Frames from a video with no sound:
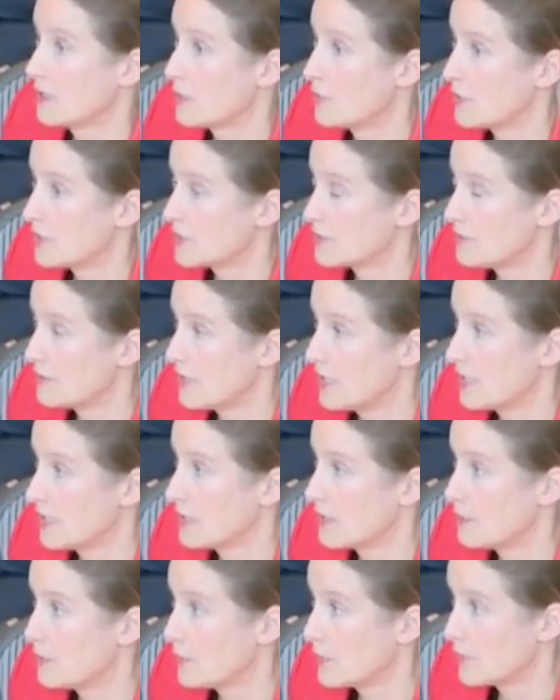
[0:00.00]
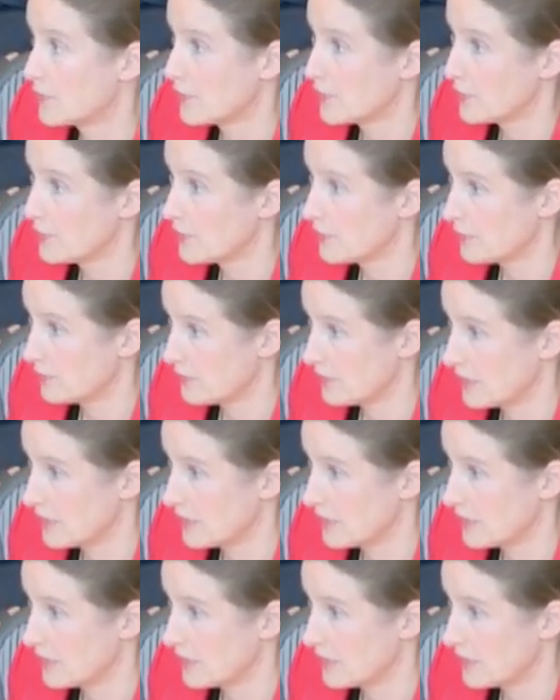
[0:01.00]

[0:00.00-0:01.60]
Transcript: quantifying a portfolio